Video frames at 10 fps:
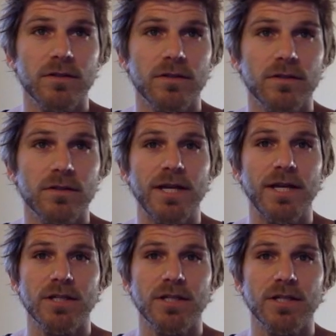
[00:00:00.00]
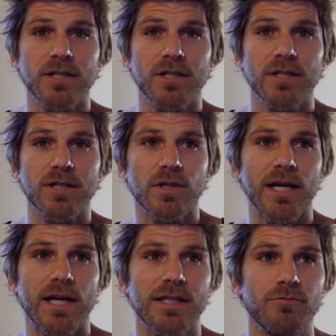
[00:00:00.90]
the next page again, so you
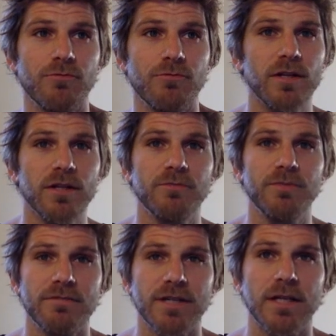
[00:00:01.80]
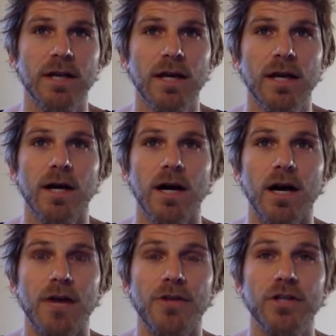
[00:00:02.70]
guys can read a little bit of it.
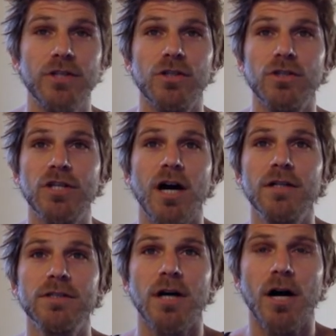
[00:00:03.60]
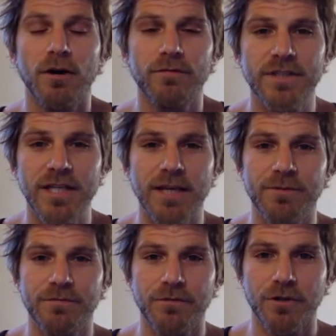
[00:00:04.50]
There's tons of
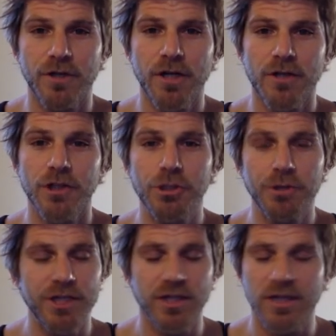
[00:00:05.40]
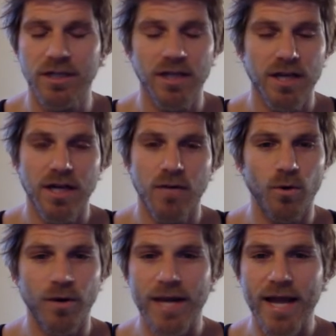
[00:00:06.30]
tips for nutrition,
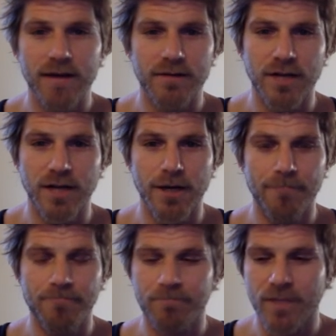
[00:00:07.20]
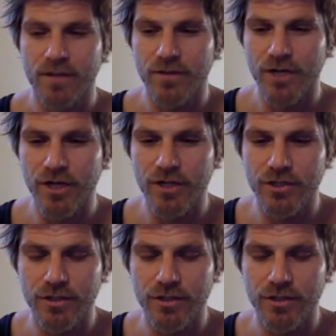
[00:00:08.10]
workout. There's